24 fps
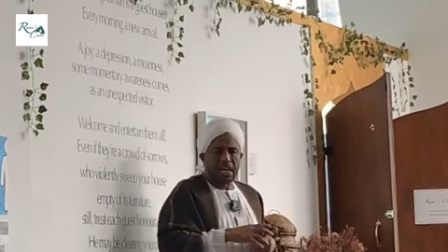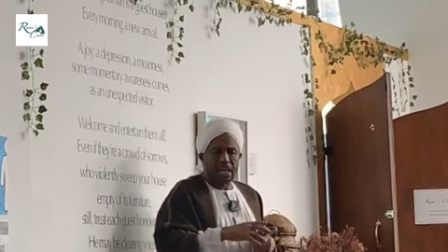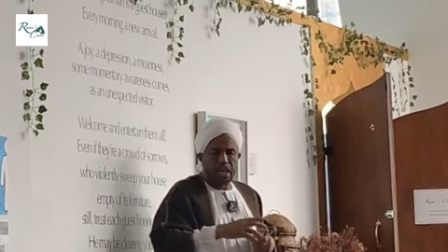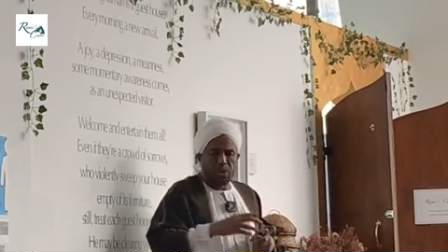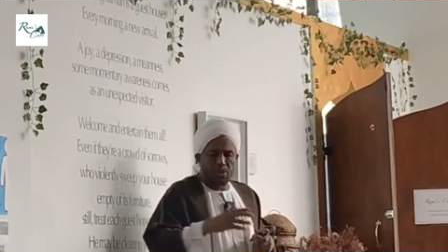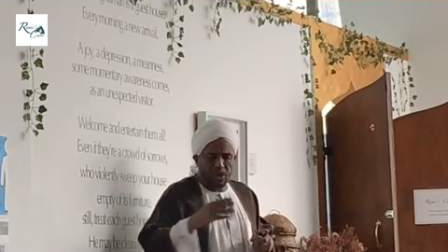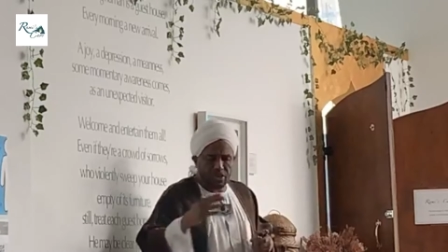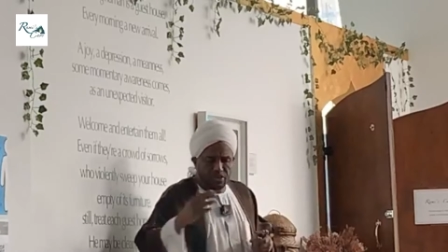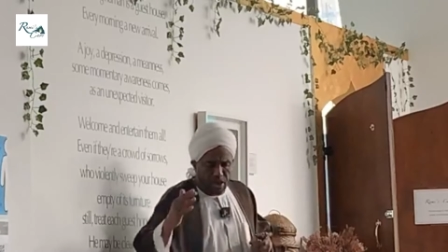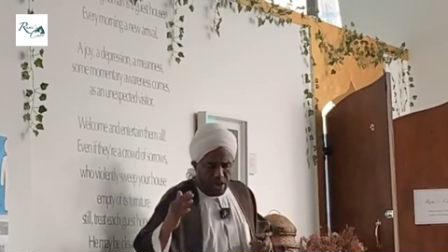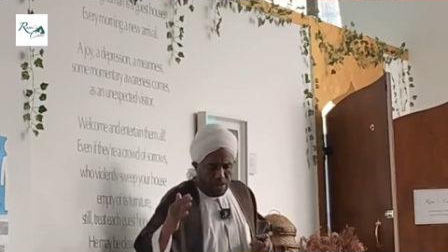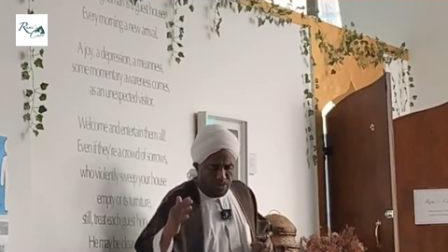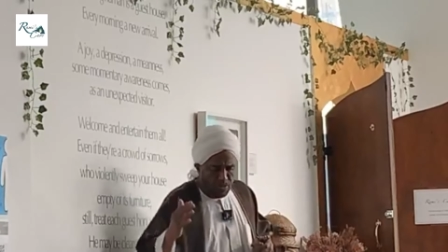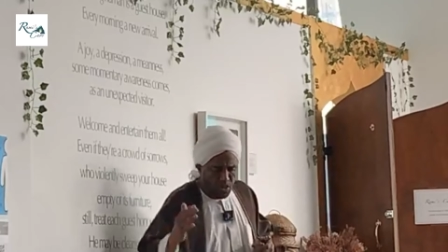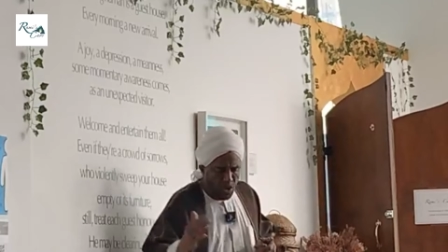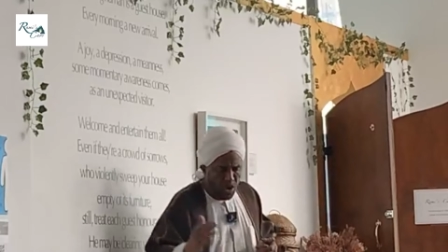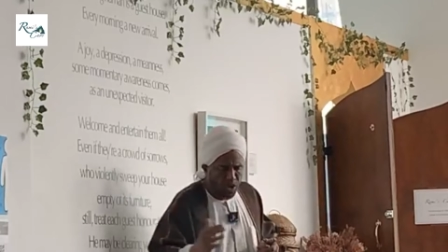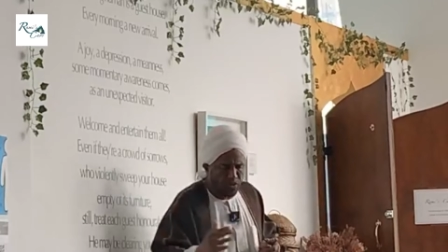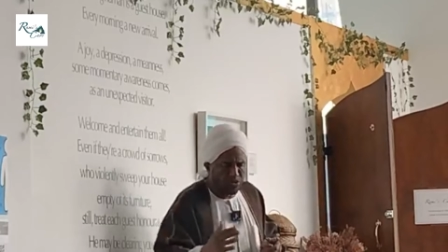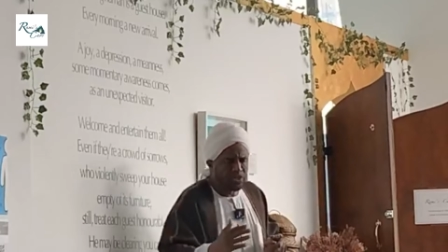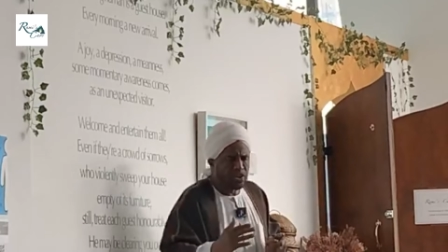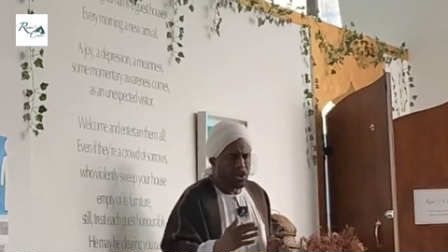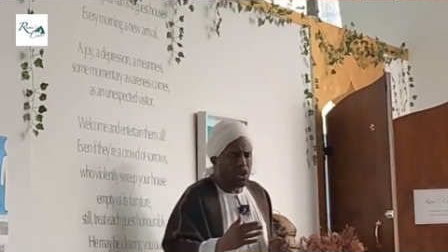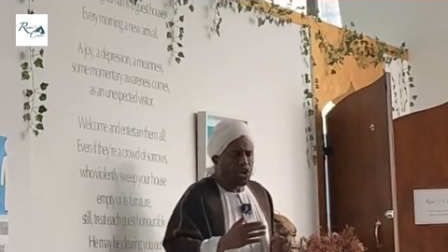He was
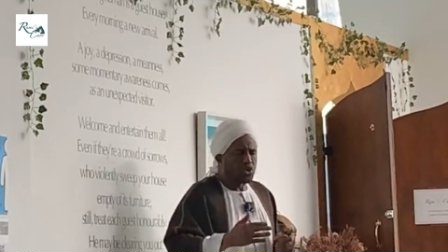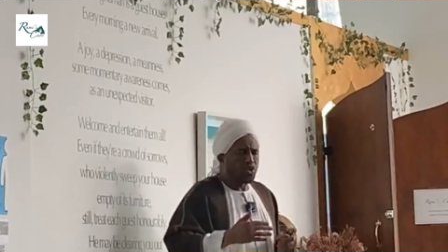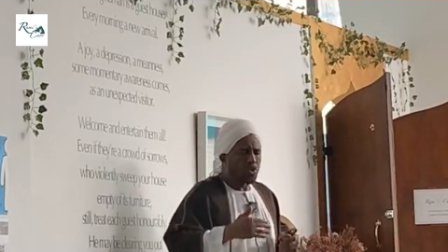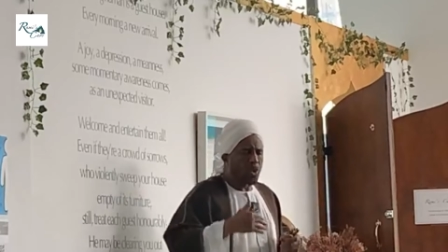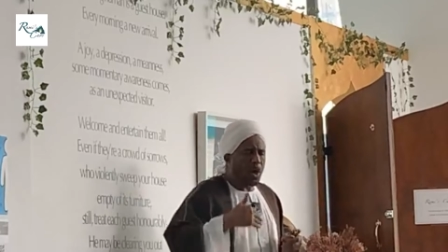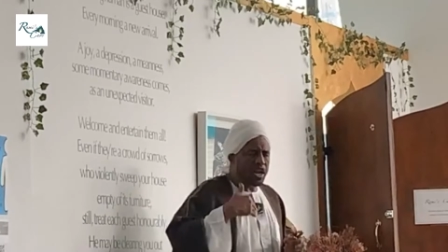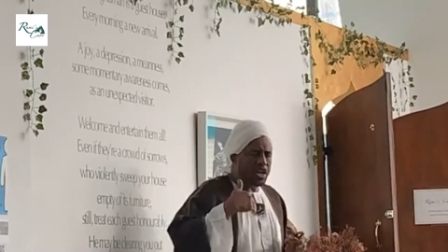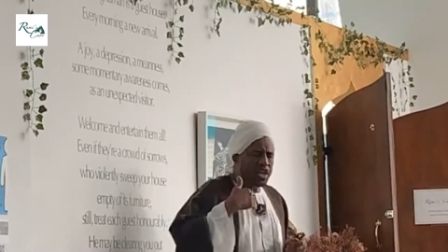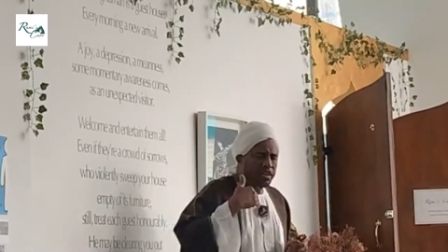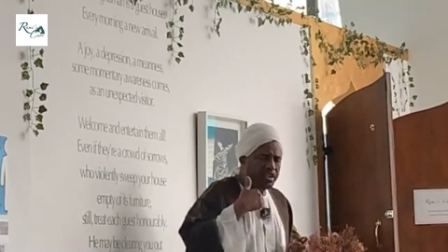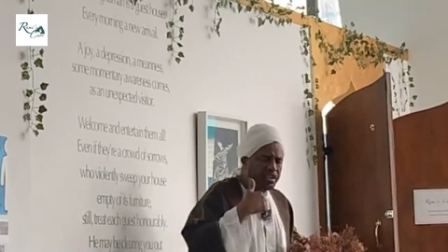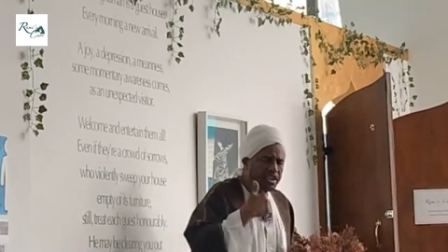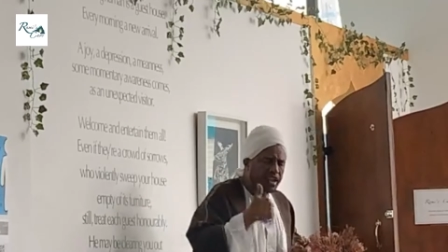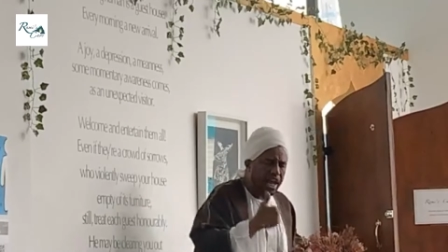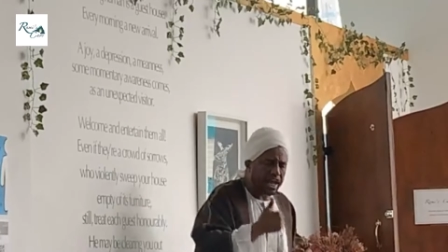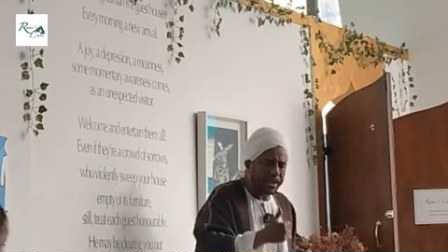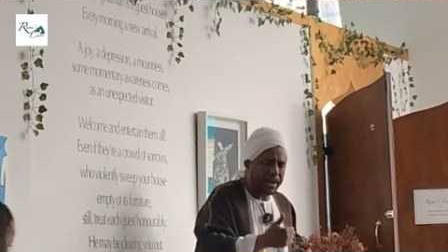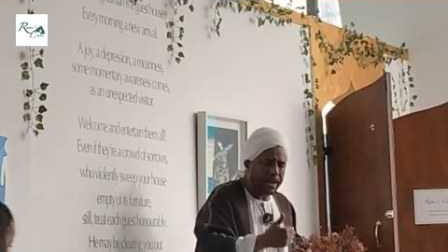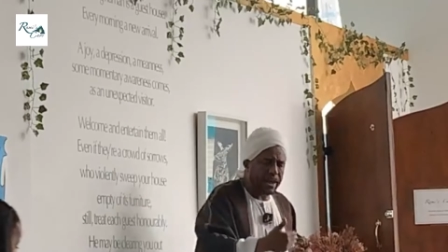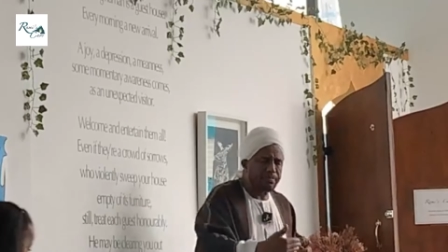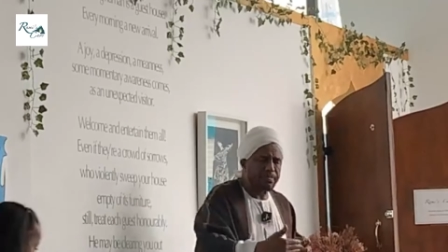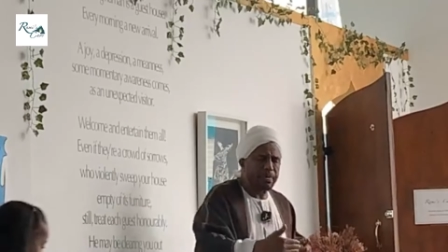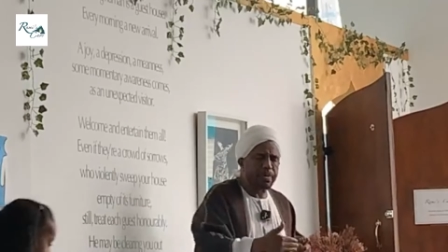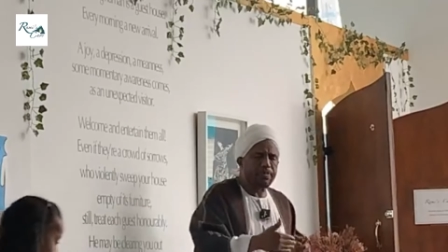removed so another
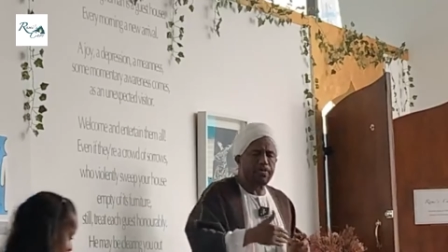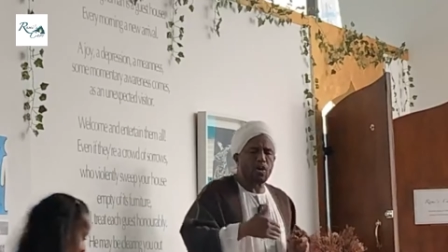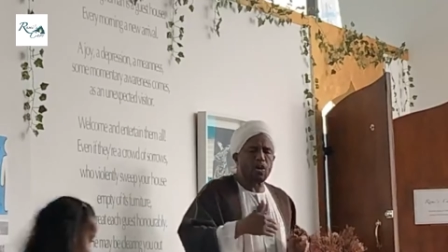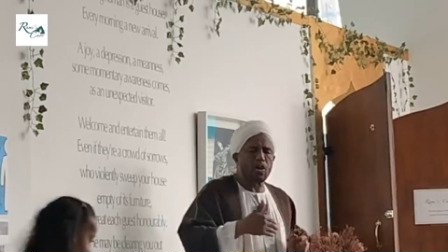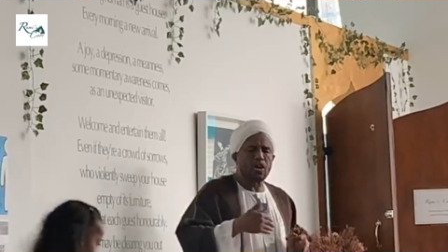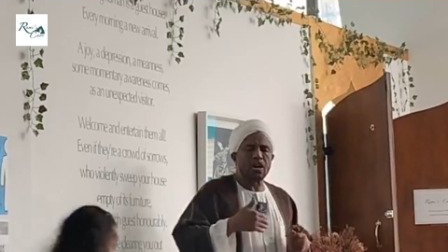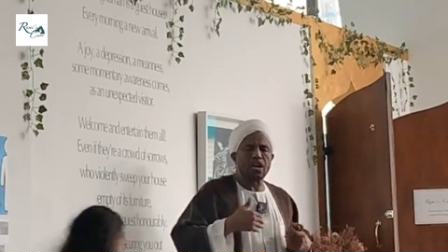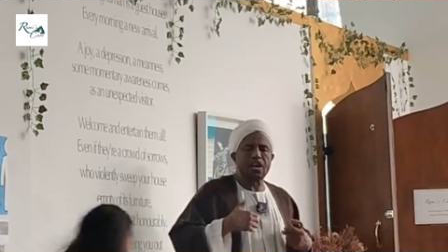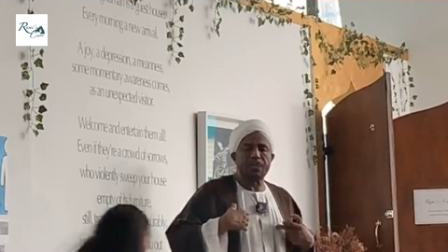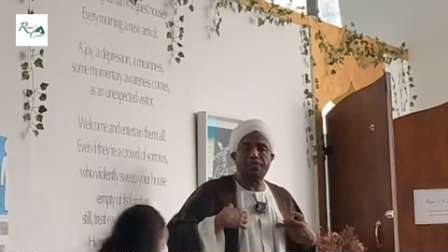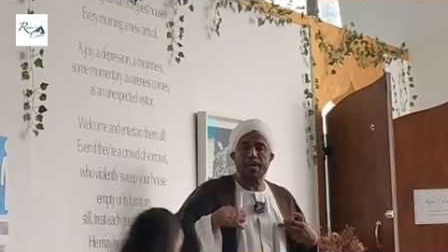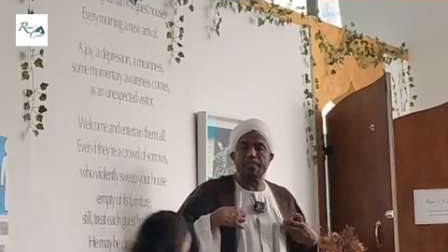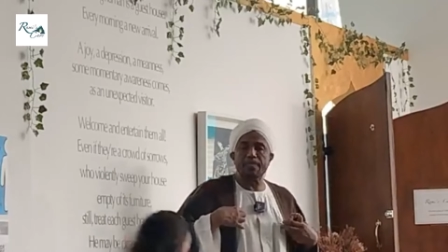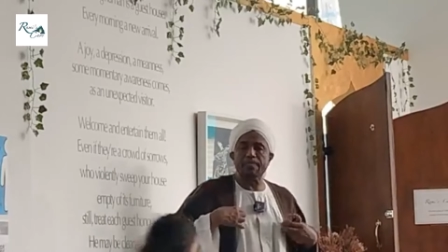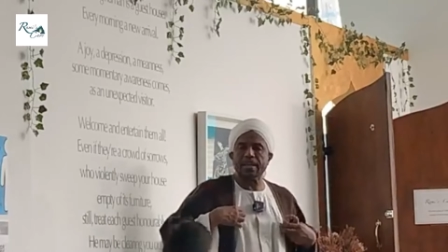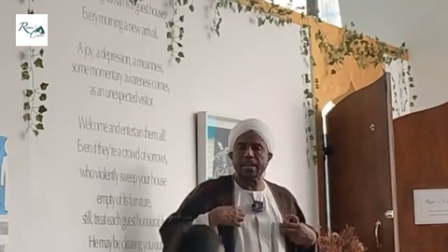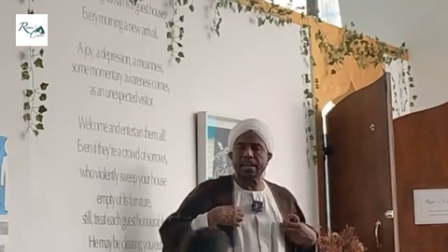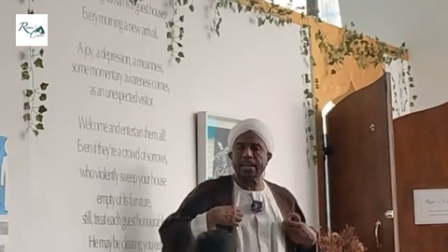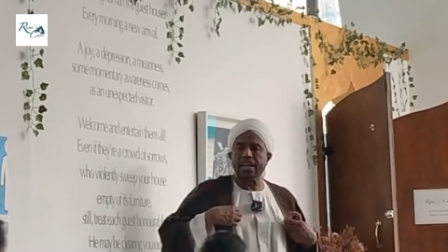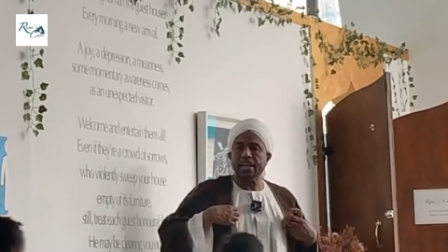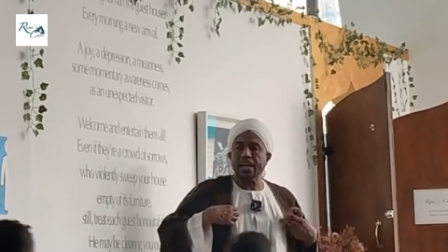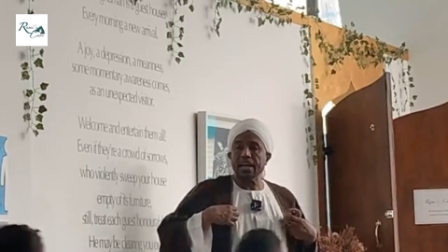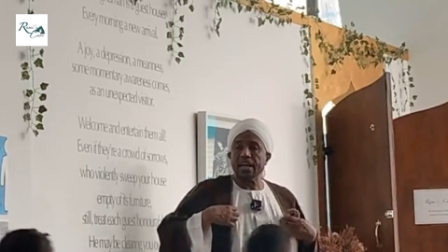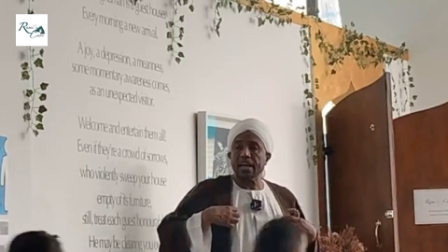child can be born in the
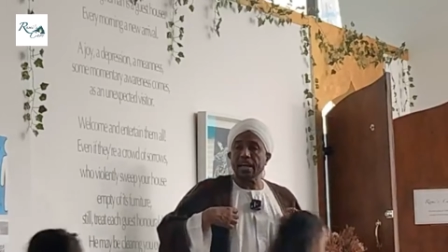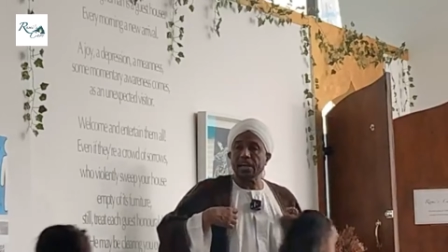family